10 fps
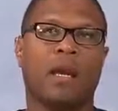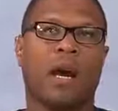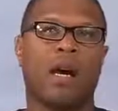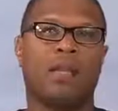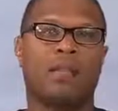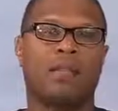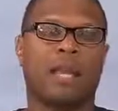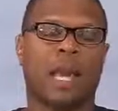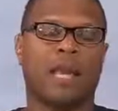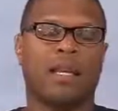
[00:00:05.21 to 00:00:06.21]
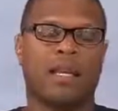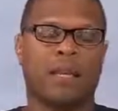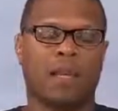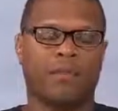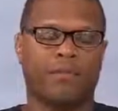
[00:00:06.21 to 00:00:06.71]
understanding
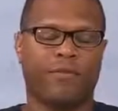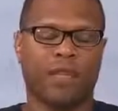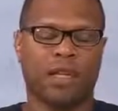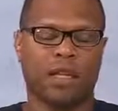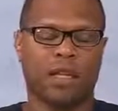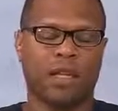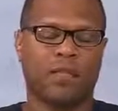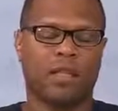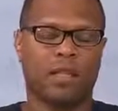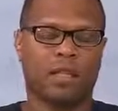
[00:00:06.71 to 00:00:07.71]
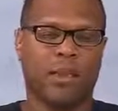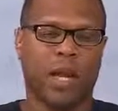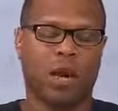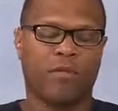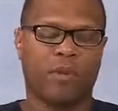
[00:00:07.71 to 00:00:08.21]
of the feeling of the
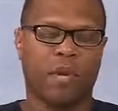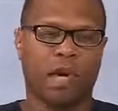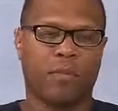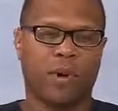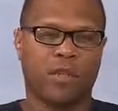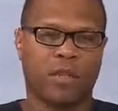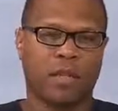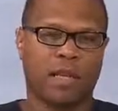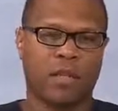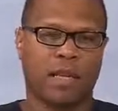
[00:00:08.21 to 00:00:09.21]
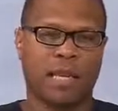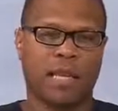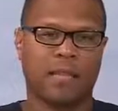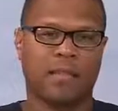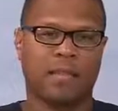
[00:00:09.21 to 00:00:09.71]
despair of a young person that
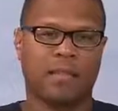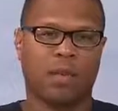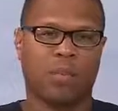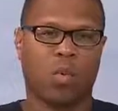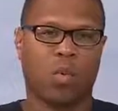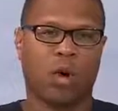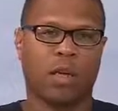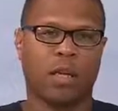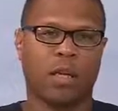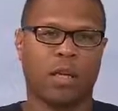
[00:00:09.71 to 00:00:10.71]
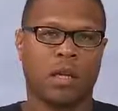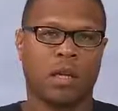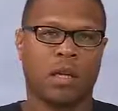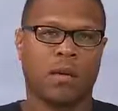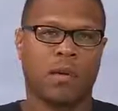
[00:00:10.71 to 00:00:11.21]
exists in Milwaukee.
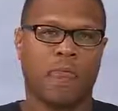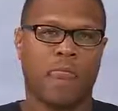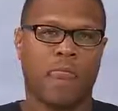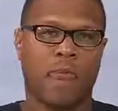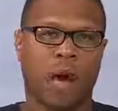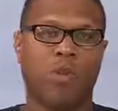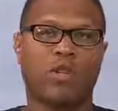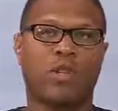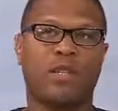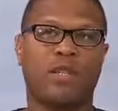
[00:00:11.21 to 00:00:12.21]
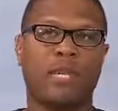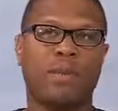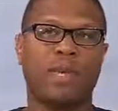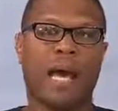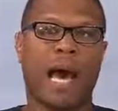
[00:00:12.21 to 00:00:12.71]
I want you to see
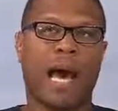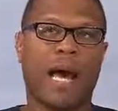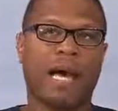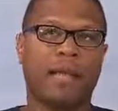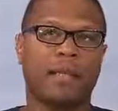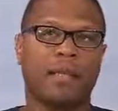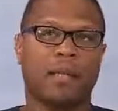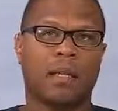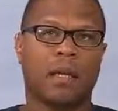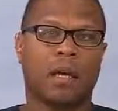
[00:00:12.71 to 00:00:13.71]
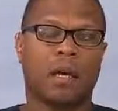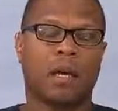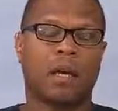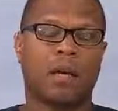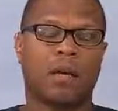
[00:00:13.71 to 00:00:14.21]
beyond
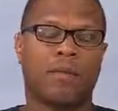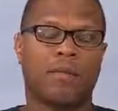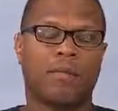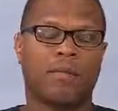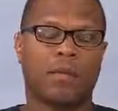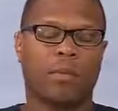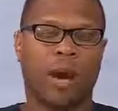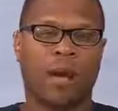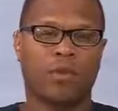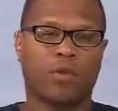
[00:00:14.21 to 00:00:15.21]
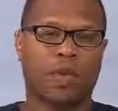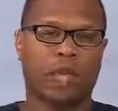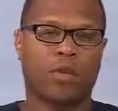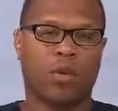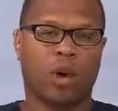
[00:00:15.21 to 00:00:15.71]
the bottles
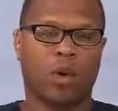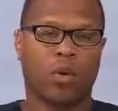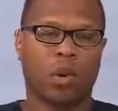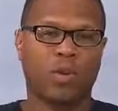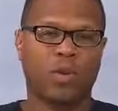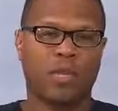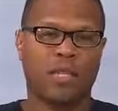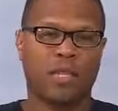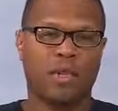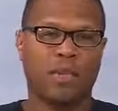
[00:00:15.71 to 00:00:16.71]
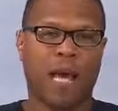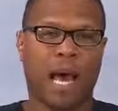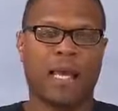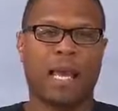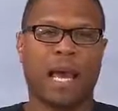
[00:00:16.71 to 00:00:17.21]
being thrown. I want you to see
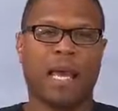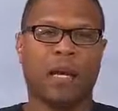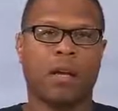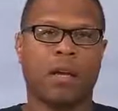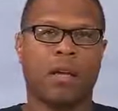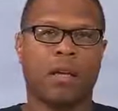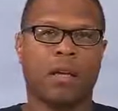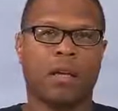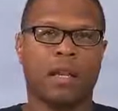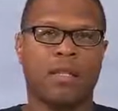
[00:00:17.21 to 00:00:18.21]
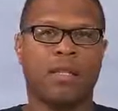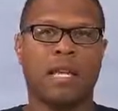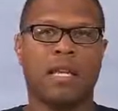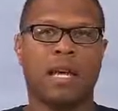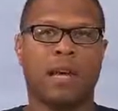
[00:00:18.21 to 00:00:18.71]
beyond the anger and
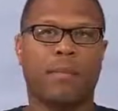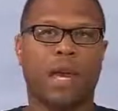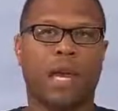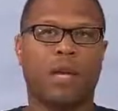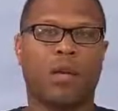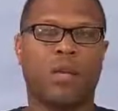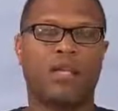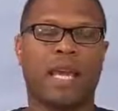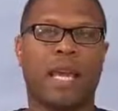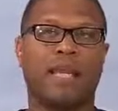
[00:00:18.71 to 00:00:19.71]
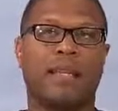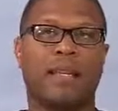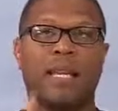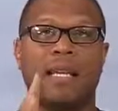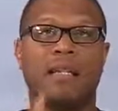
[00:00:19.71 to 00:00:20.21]
see a young man on his hands
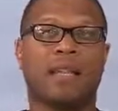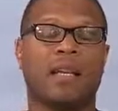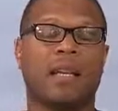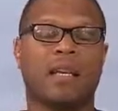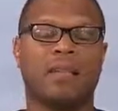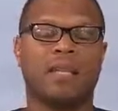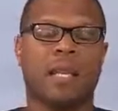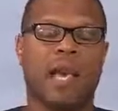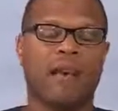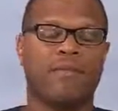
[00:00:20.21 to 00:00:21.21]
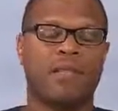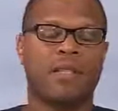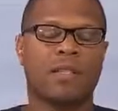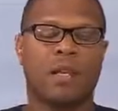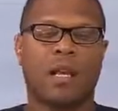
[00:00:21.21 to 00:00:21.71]
and knees looking up to the
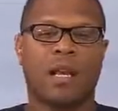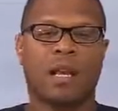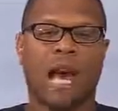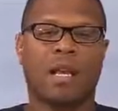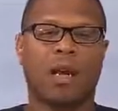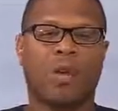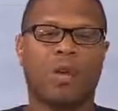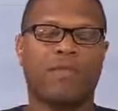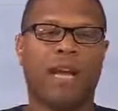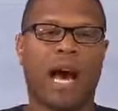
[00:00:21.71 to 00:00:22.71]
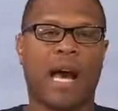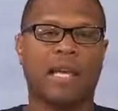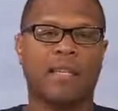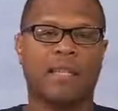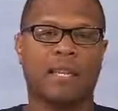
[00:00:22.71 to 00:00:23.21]
heavens, not knowing if God
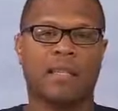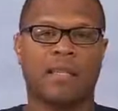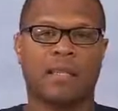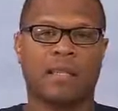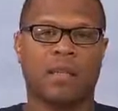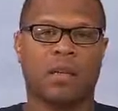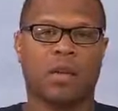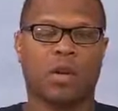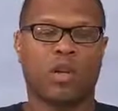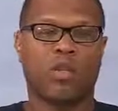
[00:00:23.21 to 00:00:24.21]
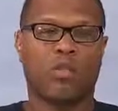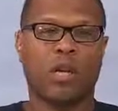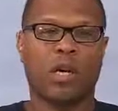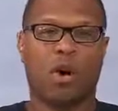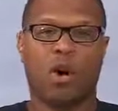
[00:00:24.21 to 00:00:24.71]
exists, on a
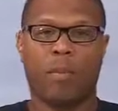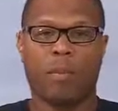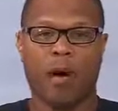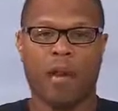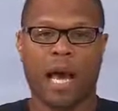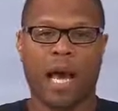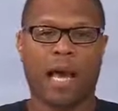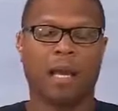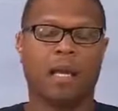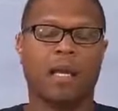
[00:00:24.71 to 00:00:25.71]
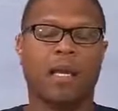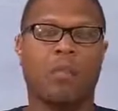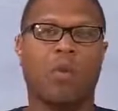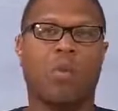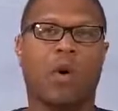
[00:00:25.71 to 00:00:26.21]
street called Burleigh
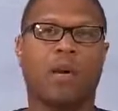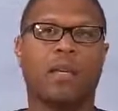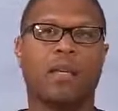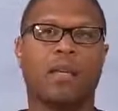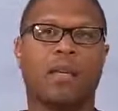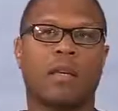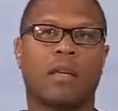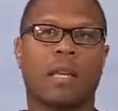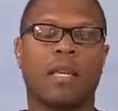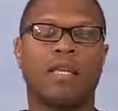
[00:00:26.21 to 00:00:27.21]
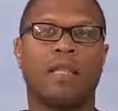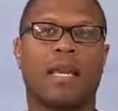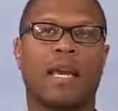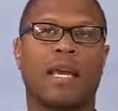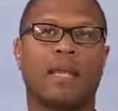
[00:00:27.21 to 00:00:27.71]
in Milwaukee. And he
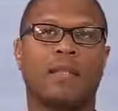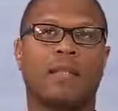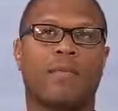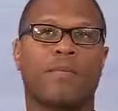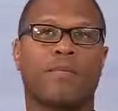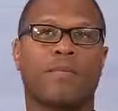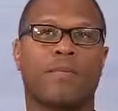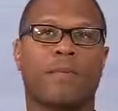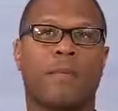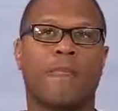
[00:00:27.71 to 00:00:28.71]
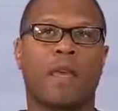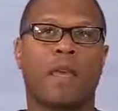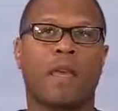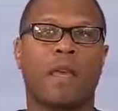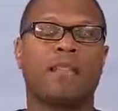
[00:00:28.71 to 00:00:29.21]
says,
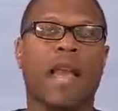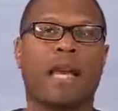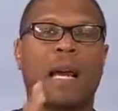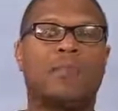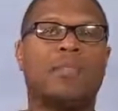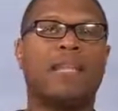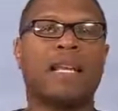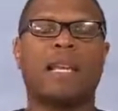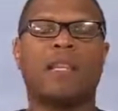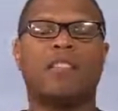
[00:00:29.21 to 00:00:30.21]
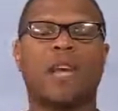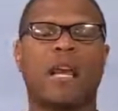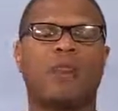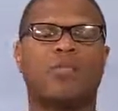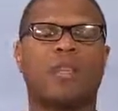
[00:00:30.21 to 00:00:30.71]
"It's like I'm sitting in a
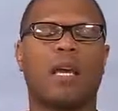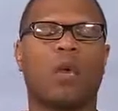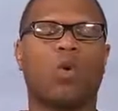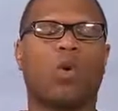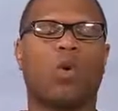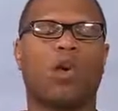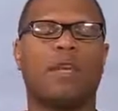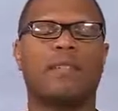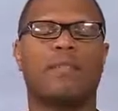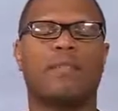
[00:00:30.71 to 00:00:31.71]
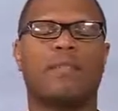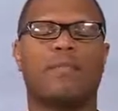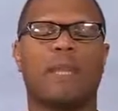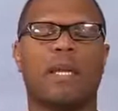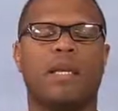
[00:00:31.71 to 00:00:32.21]
jail cell, Lord, listen to
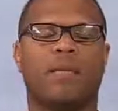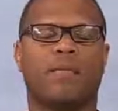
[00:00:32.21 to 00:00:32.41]
me.